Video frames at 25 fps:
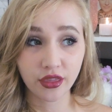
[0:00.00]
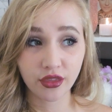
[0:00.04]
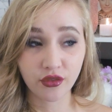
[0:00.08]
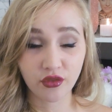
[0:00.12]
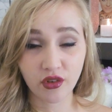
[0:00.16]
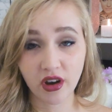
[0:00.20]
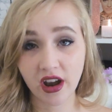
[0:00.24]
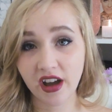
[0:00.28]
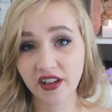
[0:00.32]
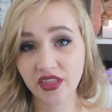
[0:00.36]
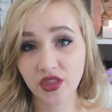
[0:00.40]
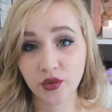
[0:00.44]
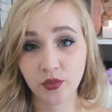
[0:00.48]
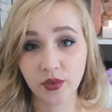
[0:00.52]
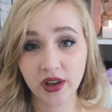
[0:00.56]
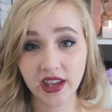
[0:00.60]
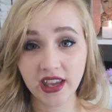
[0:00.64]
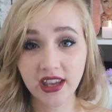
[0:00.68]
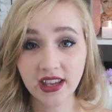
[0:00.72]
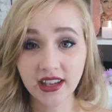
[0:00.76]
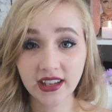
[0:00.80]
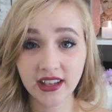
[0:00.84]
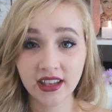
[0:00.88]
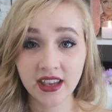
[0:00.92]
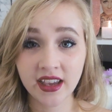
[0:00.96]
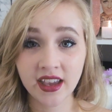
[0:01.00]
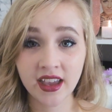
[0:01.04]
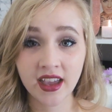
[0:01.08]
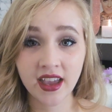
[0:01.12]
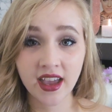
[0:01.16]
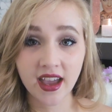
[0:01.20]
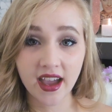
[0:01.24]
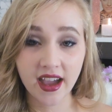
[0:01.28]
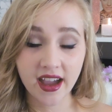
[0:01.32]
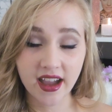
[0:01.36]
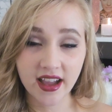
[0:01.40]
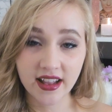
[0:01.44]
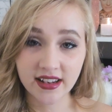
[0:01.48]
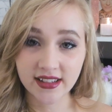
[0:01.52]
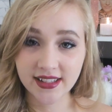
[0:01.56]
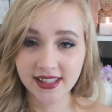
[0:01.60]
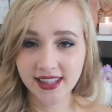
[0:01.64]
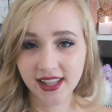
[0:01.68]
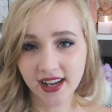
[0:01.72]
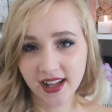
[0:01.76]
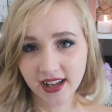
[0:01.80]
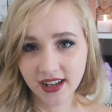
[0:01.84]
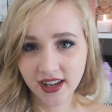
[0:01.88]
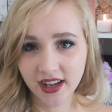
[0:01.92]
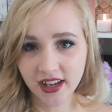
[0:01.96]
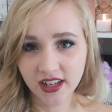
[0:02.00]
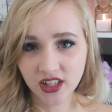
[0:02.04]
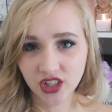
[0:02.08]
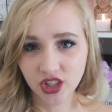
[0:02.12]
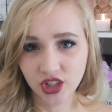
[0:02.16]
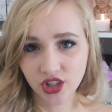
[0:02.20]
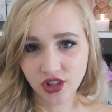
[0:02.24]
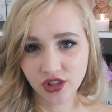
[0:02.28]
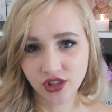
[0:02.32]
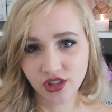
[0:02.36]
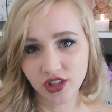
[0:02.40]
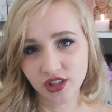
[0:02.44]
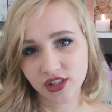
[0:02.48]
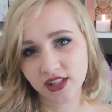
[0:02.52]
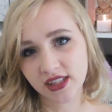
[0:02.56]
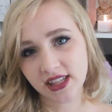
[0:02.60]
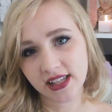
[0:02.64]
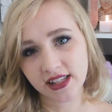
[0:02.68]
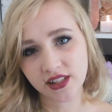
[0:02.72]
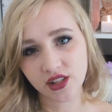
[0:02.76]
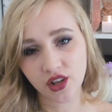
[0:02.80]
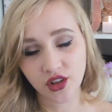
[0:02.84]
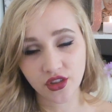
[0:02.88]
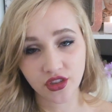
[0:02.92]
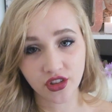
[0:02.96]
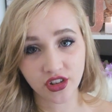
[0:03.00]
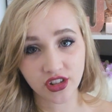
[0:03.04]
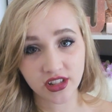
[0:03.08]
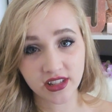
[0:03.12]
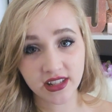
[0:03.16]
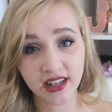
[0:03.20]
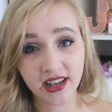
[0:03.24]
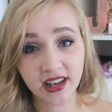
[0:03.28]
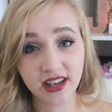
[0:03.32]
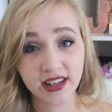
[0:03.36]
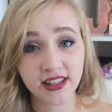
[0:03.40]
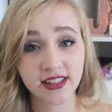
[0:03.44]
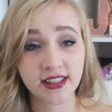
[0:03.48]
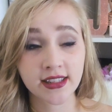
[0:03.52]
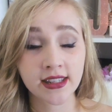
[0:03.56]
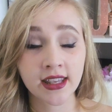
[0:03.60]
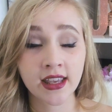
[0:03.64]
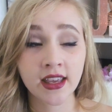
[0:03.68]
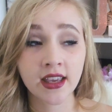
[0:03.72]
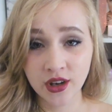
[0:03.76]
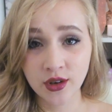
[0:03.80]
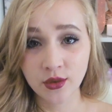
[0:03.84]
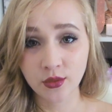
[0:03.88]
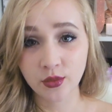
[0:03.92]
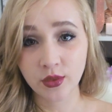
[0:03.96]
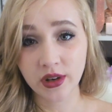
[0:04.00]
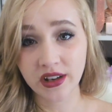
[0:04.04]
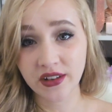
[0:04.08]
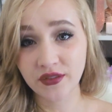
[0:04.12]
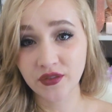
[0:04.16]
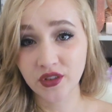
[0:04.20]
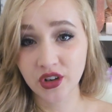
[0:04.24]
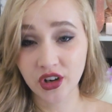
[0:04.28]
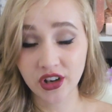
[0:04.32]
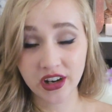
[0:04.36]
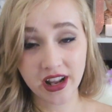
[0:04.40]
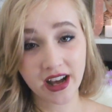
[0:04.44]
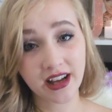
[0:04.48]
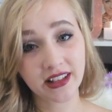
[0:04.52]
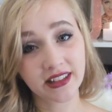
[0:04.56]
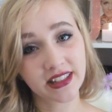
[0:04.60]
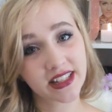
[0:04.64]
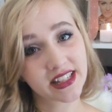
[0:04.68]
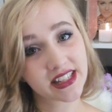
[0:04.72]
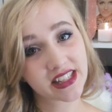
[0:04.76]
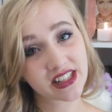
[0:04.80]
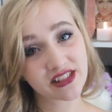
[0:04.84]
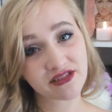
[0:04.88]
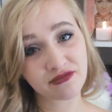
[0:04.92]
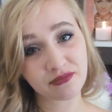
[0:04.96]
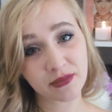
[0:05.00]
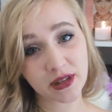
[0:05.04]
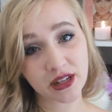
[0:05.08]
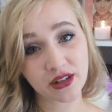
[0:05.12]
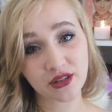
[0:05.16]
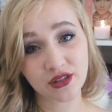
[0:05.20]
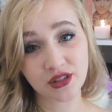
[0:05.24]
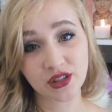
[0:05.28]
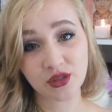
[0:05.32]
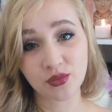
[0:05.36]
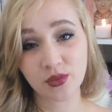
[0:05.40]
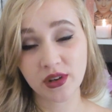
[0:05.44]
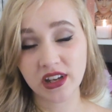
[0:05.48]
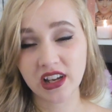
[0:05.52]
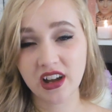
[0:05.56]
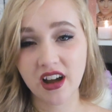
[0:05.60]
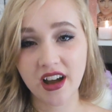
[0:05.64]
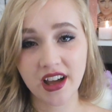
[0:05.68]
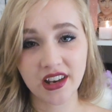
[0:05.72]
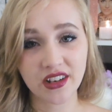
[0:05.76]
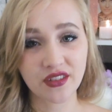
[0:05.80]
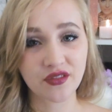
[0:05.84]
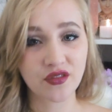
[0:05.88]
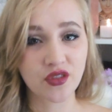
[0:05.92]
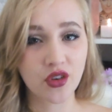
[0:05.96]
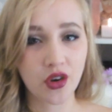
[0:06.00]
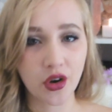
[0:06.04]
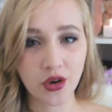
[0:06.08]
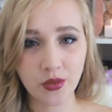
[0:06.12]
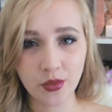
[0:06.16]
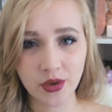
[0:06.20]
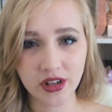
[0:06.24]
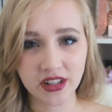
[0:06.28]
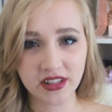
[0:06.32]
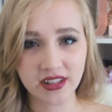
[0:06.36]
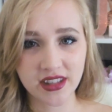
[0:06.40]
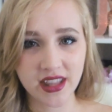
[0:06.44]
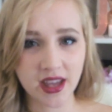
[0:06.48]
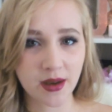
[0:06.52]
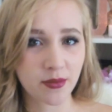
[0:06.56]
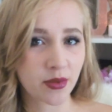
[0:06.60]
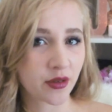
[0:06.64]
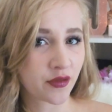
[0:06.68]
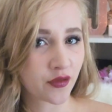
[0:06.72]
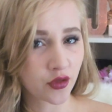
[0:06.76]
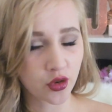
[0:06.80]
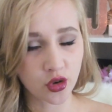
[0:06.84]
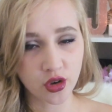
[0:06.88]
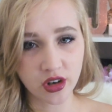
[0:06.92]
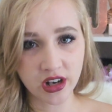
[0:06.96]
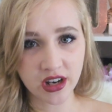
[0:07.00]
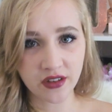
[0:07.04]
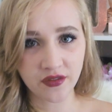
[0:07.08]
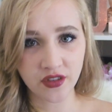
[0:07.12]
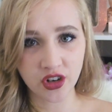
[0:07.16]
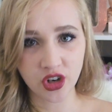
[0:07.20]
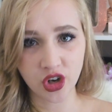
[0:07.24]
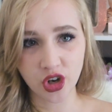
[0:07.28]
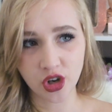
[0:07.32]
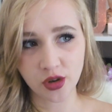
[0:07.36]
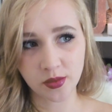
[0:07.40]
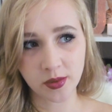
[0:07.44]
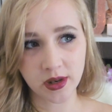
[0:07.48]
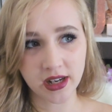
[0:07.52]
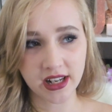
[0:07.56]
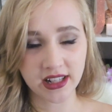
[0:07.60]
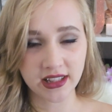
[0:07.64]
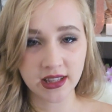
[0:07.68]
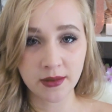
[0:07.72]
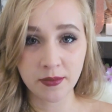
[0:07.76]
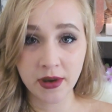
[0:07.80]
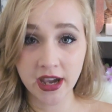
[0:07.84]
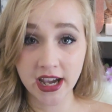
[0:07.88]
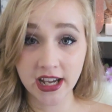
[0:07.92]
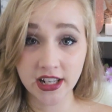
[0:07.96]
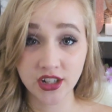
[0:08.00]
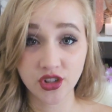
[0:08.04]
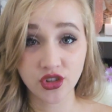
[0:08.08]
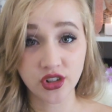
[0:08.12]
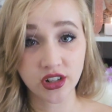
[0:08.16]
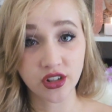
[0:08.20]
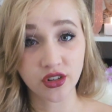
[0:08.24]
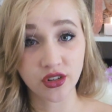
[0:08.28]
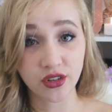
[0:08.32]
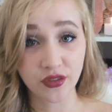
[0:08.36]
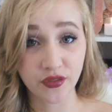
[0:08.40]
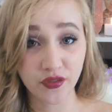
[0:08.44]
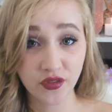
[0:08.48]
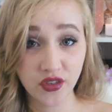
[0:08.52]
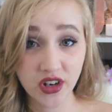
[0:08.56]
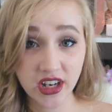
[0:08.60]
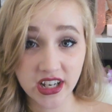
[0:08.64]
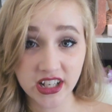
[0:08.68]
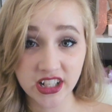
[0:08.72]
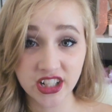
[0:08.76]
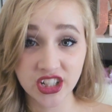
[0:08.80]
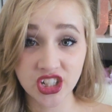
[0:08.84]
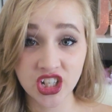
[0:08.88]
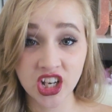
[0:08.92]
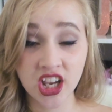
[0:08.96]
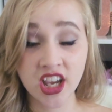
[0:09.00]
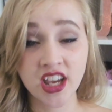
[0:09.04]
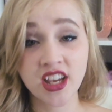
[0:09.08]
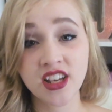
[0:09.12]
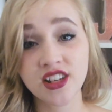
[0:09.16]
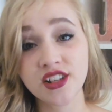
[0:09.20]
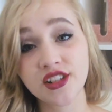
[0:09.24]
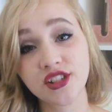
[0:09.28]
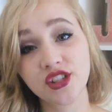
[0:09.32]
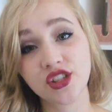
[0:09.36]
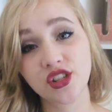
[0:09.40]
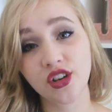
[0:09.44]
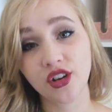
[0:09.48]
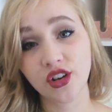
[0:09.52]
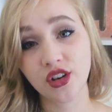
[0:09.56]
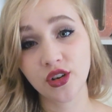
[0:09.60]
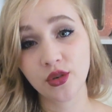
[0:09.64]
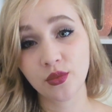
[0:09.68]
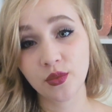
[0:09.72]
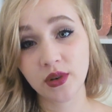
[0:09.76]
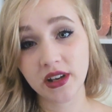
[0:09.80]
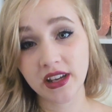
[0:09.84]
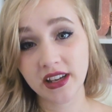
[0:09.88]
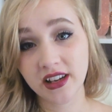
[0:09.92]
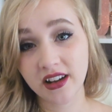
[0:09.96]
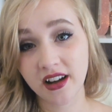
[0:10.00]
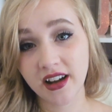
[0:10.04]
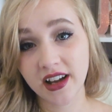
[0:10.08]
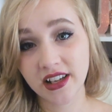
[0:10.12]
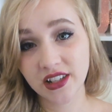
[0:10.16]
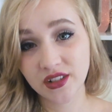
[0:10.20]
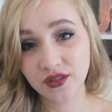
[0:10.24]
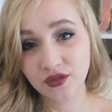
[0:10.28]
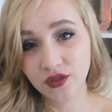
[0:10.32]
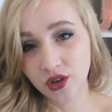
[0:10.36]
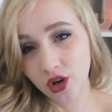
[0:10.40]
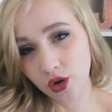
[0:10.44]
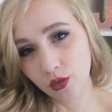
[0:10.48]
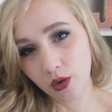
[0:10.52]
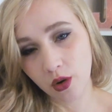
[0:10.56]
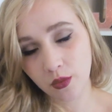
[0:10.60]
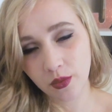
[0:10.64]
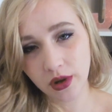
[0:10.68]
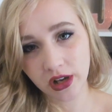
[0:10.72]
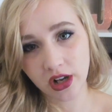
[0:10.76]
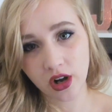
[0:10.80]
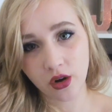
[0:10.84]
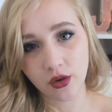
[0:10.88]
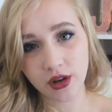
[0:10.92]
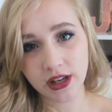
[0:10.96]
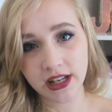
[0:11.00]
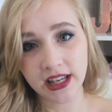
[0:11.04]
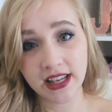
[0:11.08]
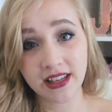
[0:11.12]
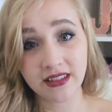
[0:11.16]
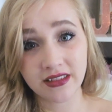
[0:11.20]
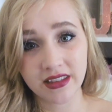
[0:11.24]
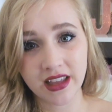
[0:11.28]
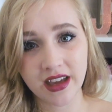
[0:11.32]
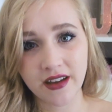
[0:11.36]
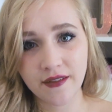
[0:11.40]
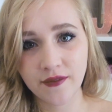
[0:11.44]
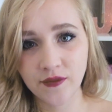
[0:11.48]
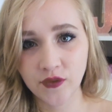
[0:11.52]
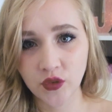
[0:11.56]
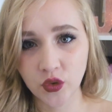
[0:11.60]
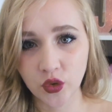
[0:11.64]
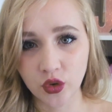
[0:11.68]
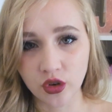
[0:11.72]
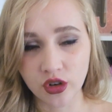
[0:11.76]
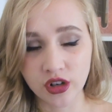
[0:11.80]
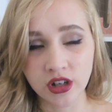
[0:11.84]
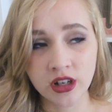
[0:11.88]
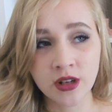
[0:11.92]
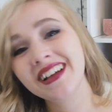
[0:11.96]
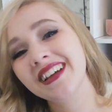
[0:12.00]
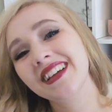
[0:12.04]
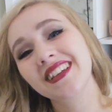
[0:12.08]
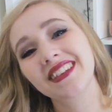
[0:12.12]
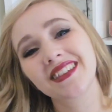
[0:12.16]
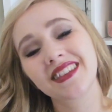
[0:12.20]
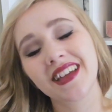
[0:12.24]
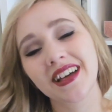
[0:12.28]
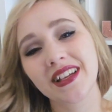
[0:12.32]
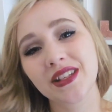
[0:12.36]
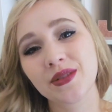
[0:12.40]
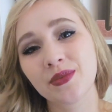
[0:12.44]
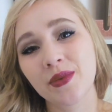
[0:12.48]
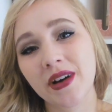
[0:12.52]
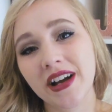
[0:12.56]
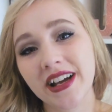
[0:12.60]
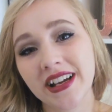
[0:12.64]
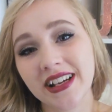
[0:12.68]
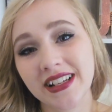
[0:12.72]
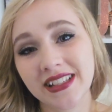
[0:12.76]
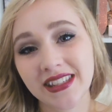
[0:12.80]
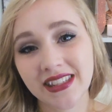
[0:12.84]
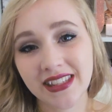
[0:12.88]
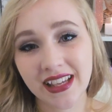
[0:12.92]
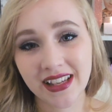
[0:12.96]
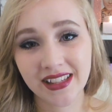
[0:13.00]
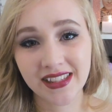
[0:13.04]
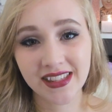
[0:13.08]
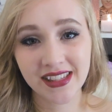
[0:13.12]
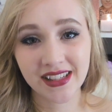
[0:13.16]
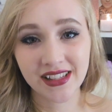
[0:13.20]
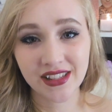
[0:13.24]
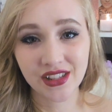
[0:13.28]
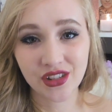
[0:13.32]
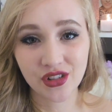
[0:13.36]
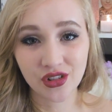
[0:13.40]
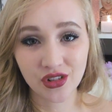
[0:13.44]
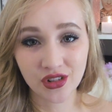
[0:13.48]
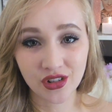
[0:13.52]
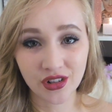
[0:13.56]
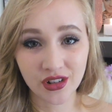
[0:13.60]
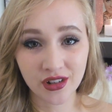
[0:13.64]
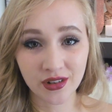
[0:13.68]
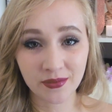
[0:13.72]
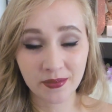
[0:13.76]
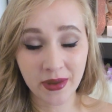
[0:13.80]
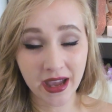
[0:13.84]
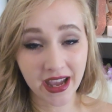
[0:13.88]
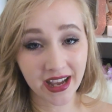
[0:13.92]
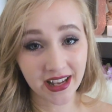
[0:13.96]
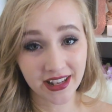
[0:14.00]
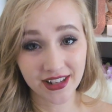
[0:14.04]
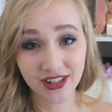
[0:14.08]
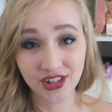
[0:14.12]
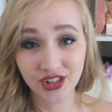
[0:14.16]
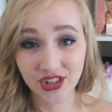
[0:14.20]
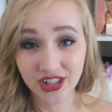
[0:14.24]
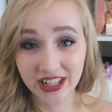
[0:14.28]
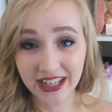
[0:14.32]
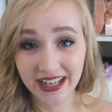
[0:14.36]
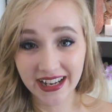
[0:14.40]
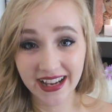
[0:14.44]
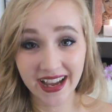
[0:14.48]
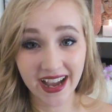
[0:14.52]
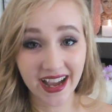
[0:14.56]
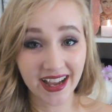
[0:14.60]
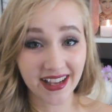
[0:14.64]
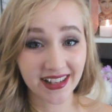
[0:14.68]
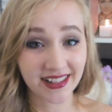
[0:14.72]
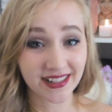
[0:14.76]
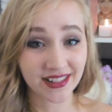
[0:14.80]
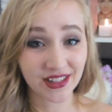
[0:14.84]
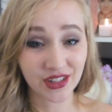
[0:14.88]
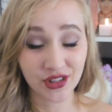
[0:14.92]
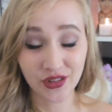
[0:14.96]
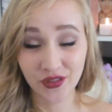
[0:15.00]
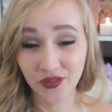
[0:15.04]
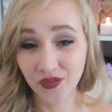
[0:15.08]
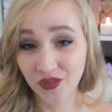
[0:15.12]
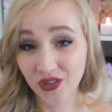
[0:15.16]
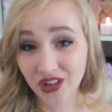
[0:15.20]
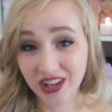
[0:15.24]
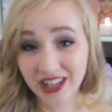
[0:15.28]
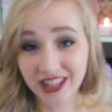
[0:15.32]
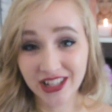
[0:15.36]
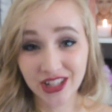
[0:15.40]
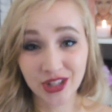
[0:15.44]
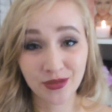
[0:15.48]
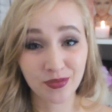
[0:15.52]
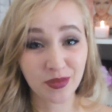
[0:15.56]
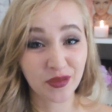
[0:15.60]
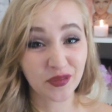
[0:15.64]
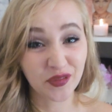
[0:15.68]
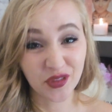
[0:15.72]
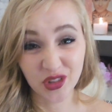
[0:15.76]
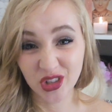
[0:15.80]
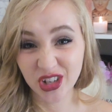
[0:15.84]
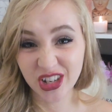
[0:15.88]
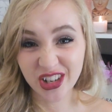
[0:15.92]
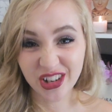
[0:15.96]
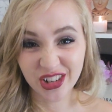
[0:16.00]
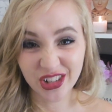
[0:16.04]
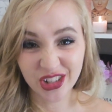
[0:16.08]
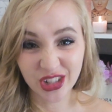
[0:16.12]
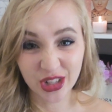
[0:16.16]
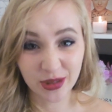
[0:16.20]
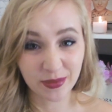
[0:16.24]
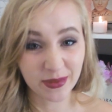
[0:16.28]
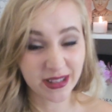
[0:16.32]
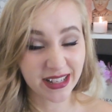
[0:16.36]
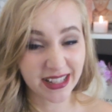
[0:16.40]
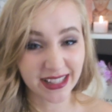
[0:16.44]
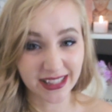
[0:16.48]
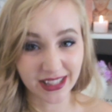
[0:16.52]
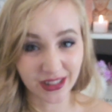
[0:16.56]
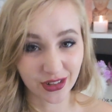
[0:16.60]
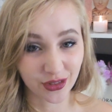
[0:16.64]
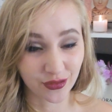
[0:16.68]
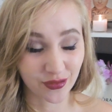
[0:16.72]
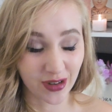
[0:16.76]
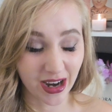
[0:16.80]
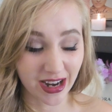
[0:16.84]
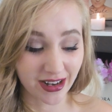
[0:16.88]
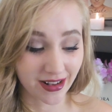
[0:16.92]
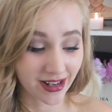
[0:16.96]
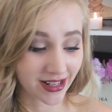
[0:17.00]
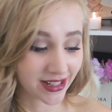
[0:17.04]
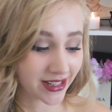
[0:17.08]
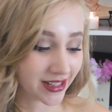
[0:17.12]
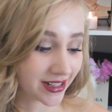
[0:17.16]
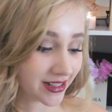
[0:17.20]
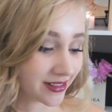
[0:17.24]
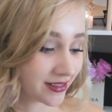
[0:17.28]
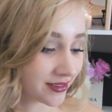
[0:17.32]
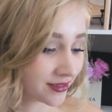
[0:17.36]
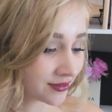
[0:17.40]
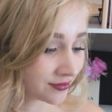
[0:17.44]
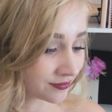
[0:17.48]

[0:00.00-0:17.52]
throughout the week, and then I kind of choose those things on those days. We've got our list of meals, we kind of know what's there before even opening the pantry or the fridge, so we kind of know what we're going in there for. That's why assessing your pantry and your fridge before you go shopping is a great idea.